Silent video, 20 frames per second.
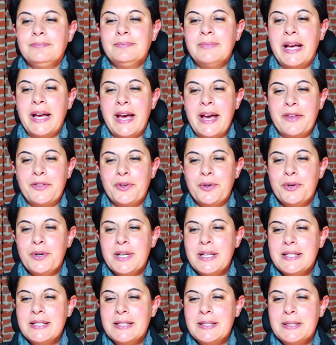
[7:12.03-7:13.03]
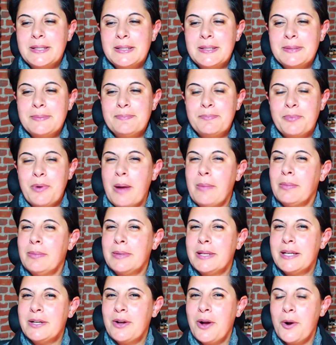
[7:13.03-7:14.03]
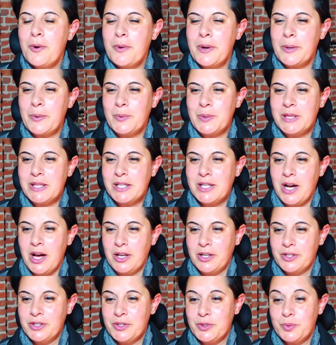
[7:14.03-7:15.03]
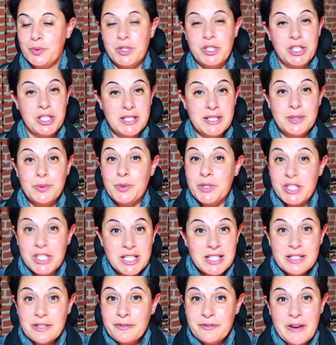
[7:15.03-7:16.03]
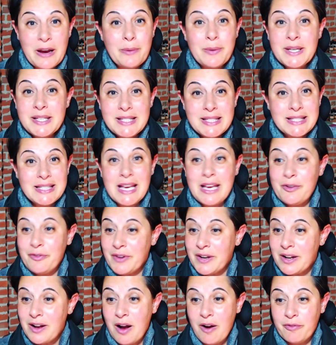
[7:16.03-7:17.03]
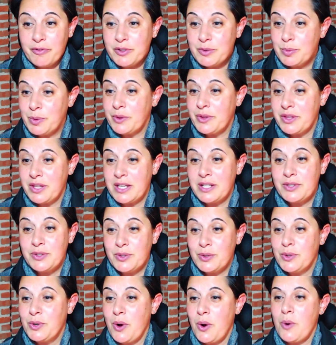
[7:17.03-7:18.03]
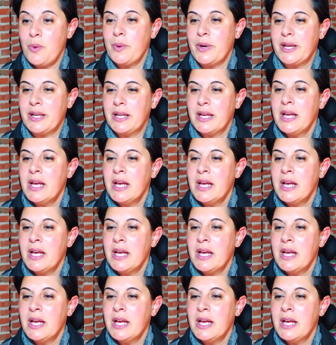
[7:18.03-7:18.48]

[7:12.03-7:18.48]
Heather is probably going with colors, which is a very safe and comfortable thing to go with.